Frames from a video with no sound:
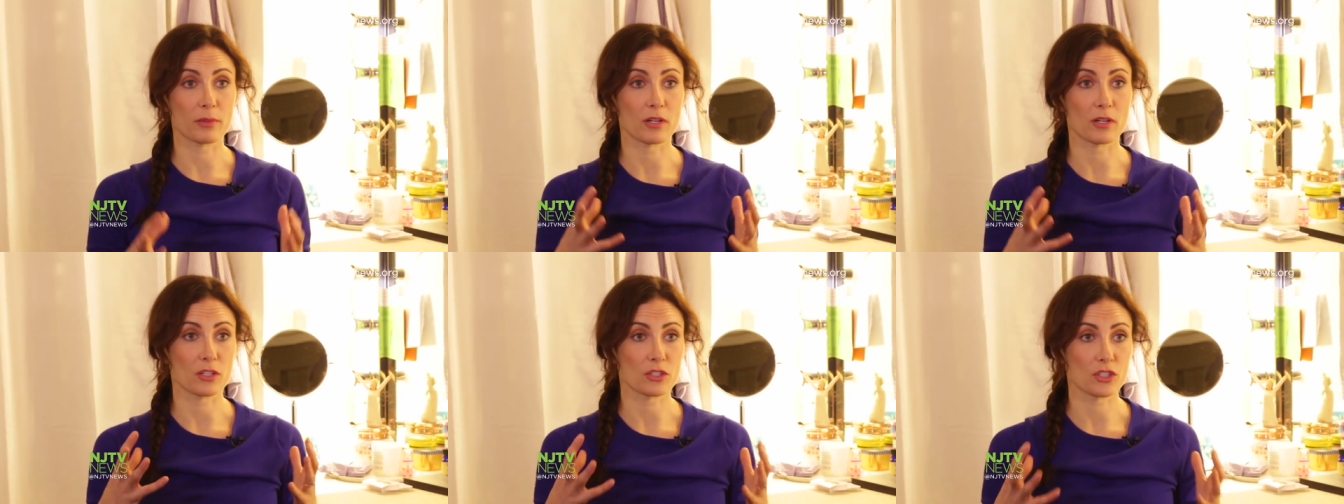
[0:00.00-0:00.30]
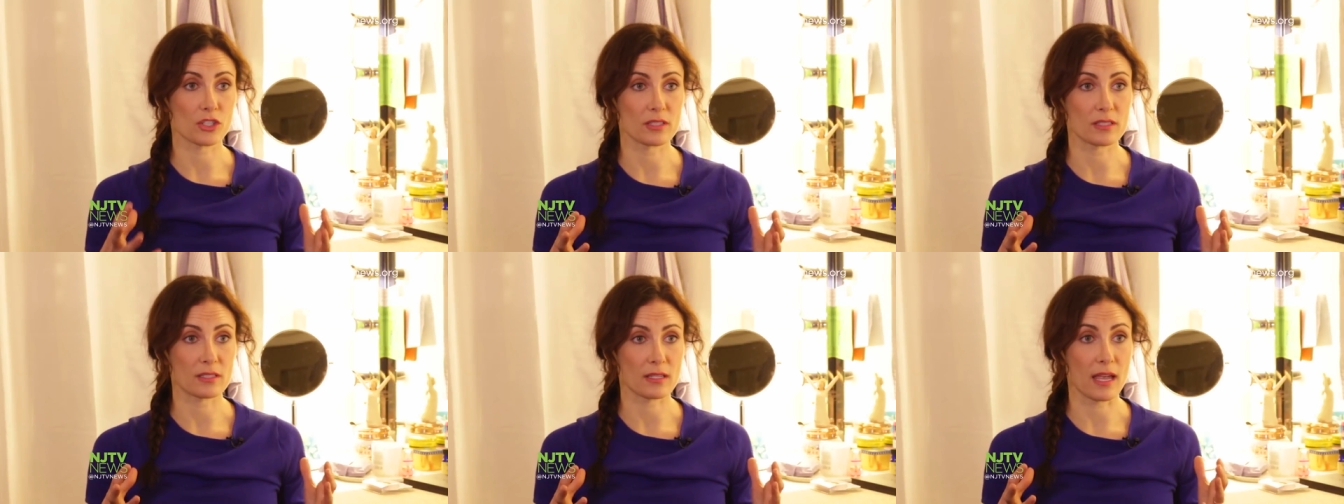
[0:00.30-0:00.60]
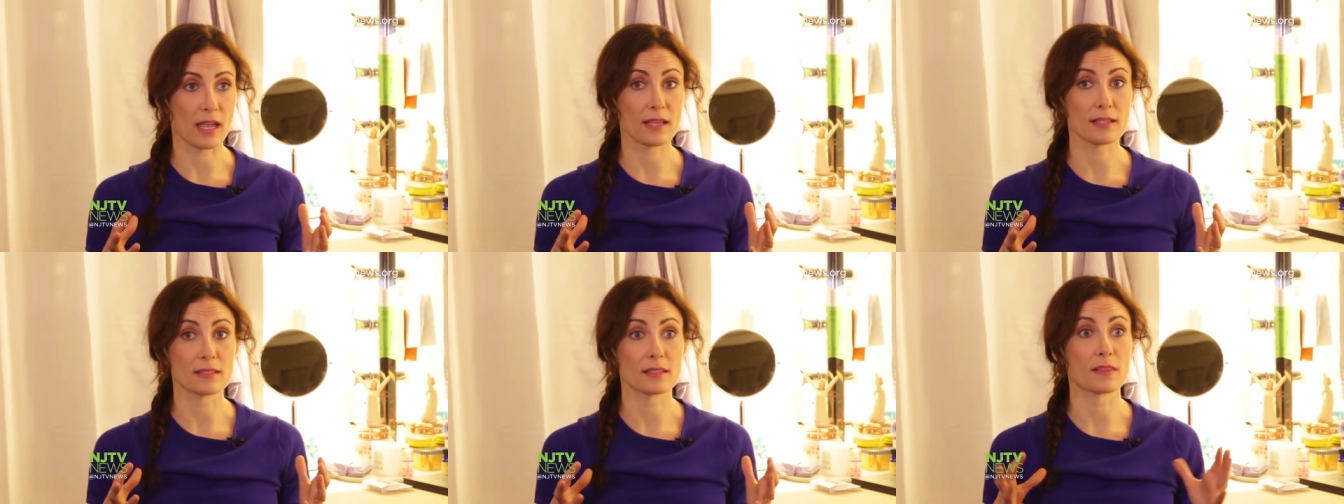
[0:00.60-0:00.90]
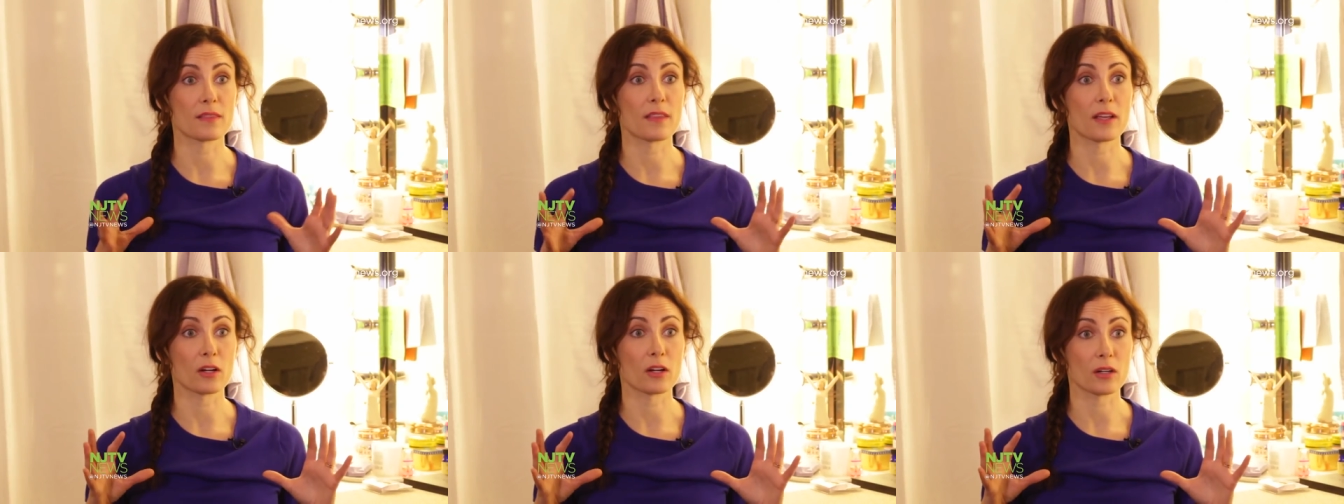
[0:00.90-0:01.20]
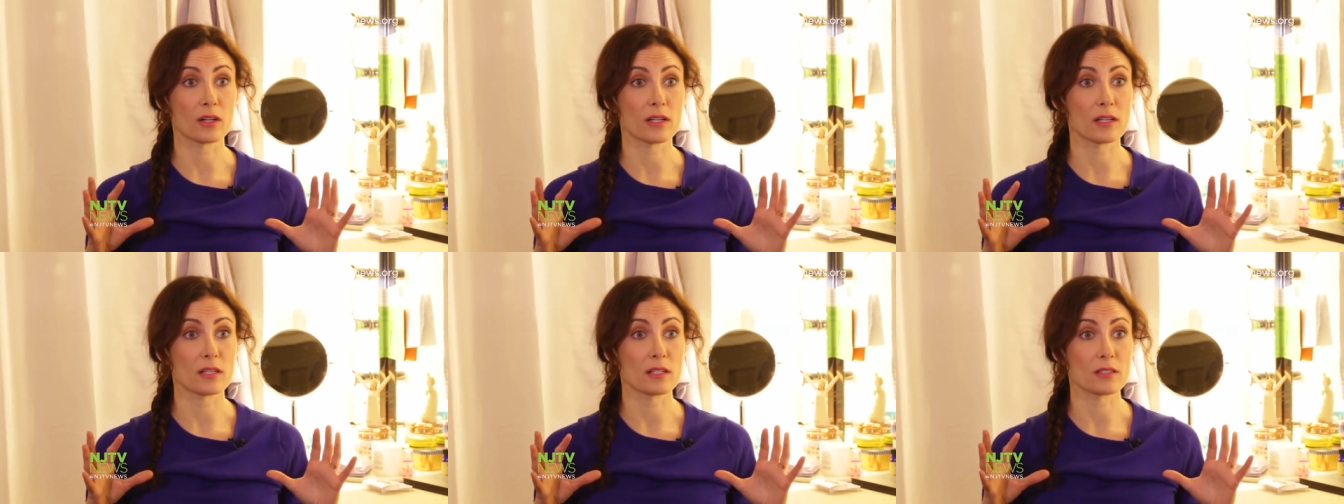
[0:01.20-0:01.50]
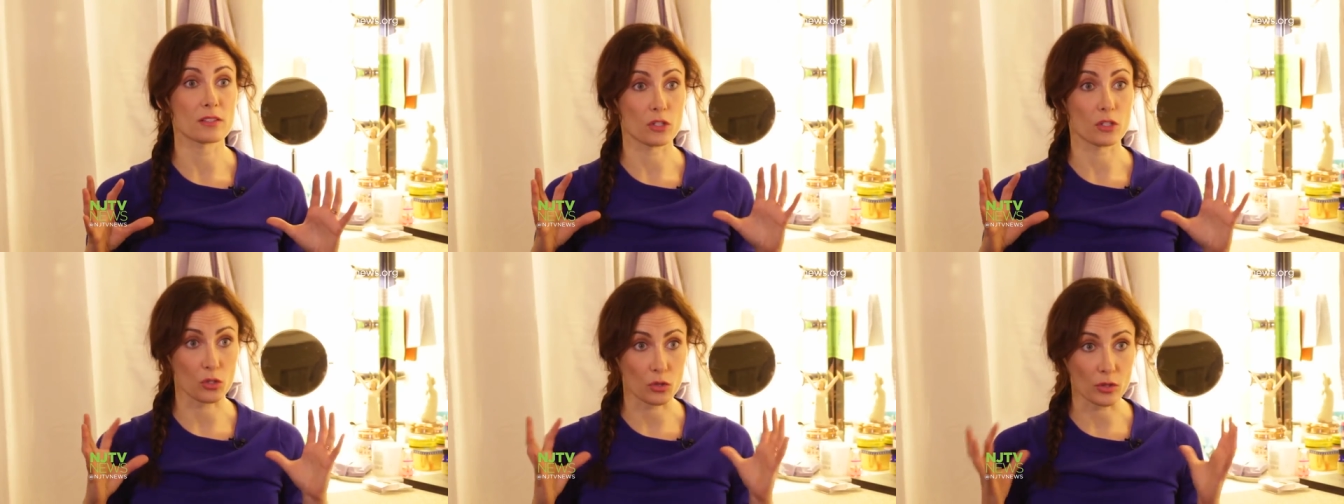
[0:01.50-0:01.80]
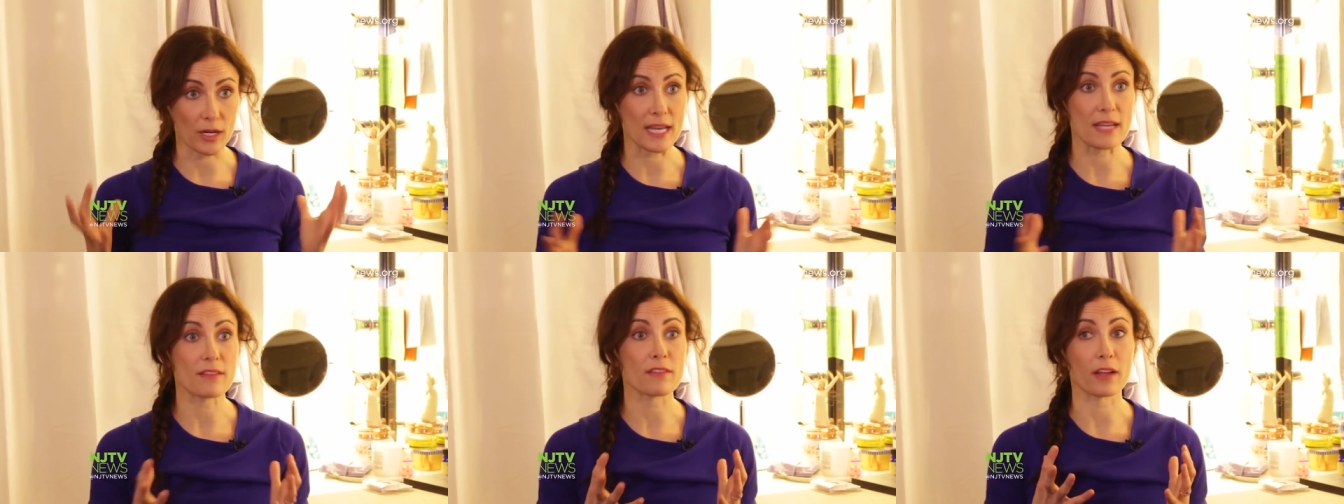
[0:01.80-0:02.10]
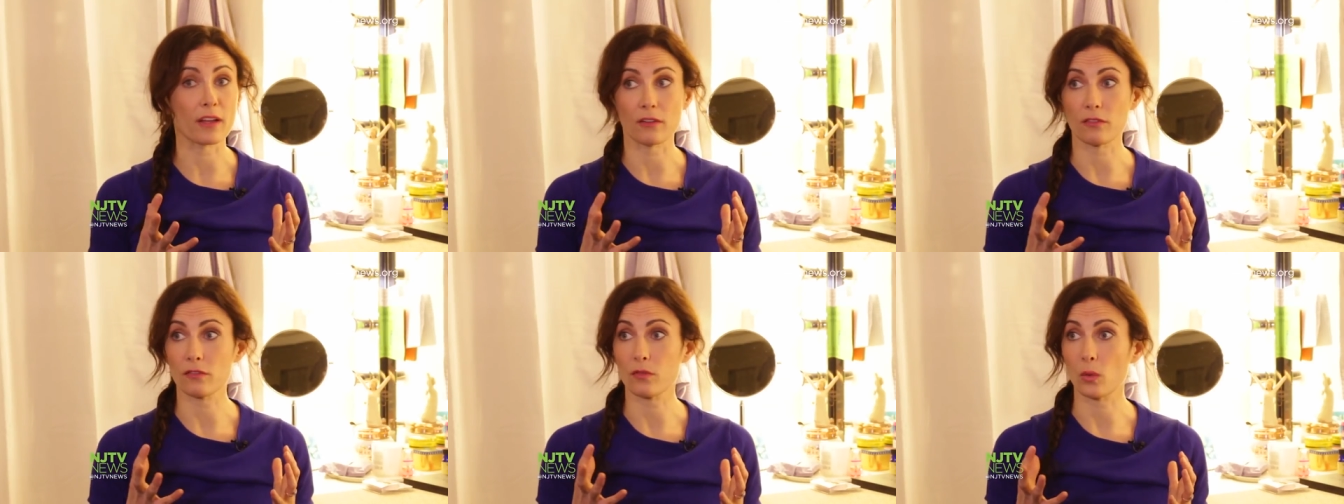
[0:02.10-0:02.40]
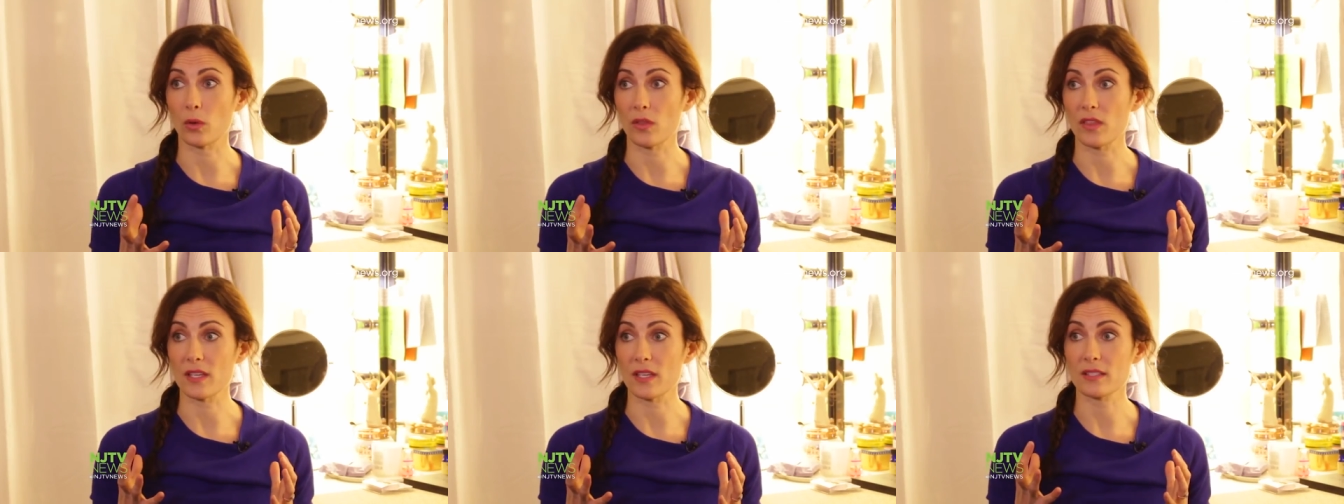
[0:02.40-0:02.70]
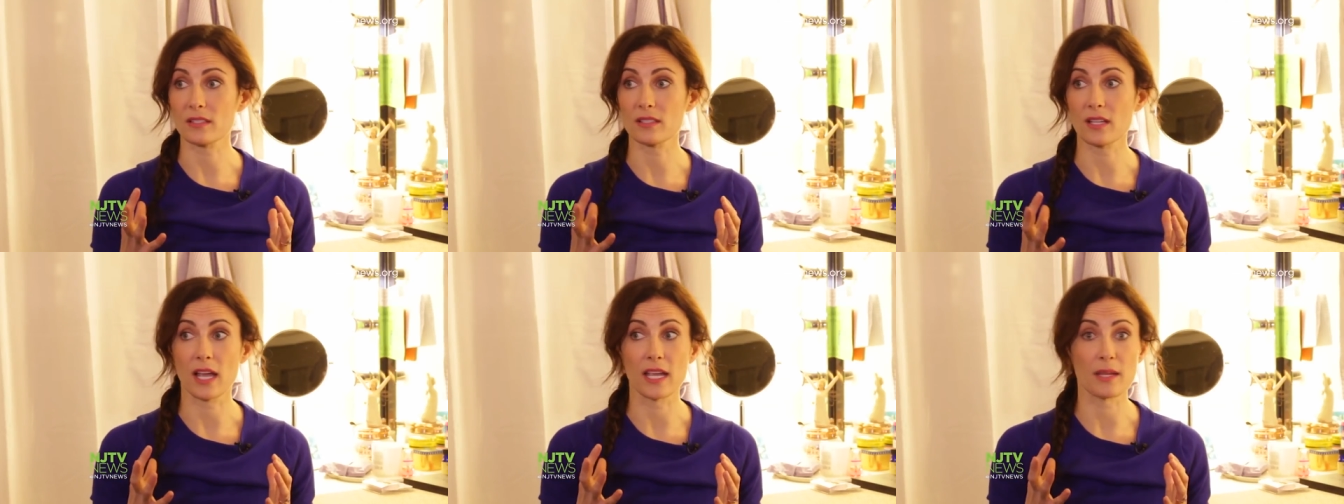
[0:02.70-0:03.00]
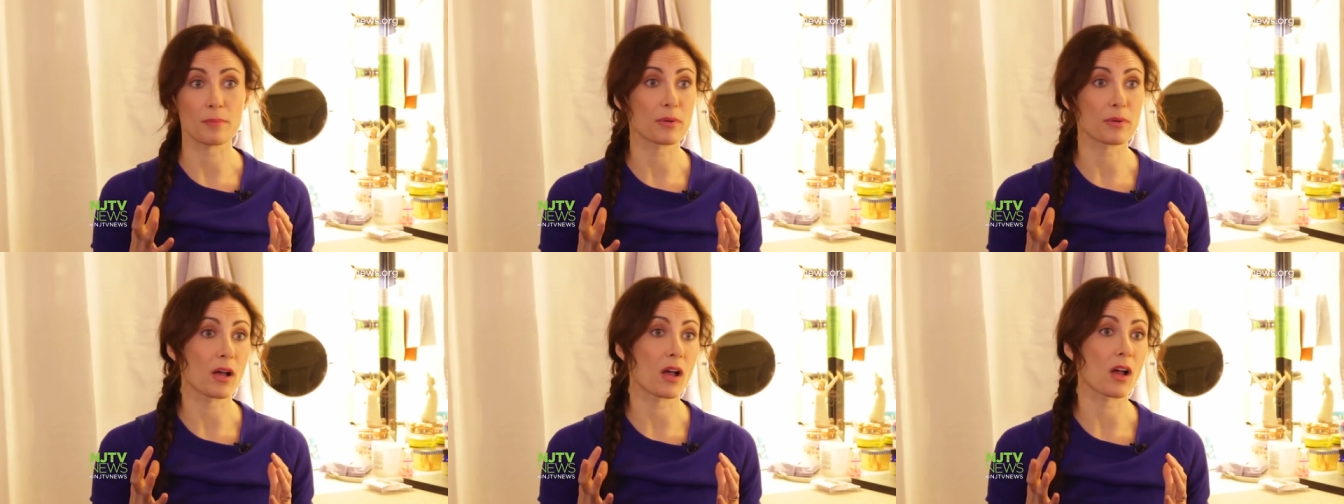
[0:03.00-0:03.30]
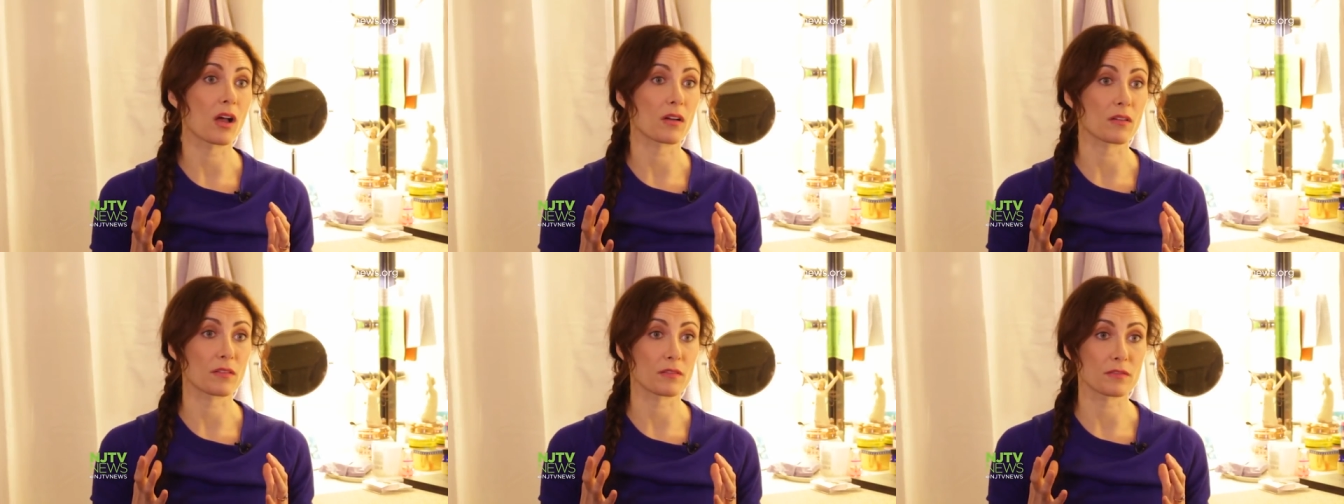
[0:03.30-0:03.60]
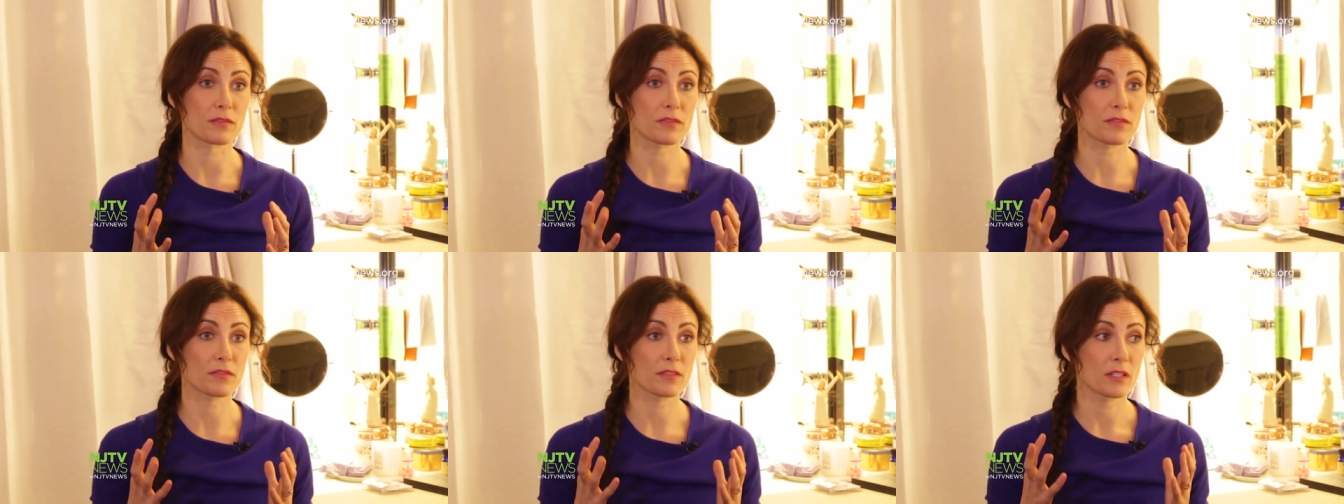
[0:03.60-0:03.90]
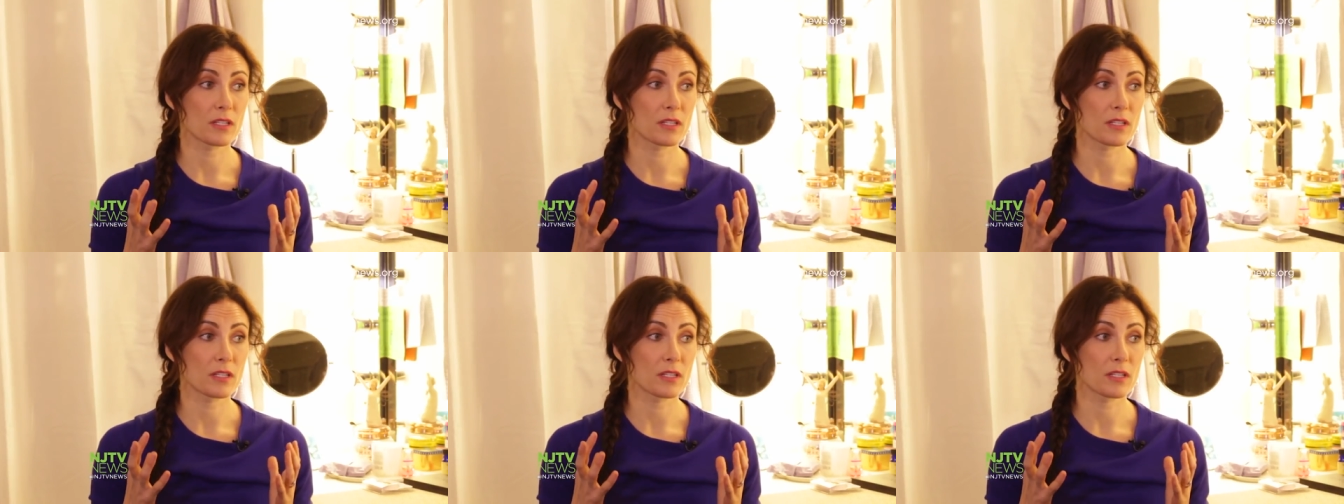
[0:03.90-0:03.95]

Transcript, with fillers: productions get is that there is a craving for this type of,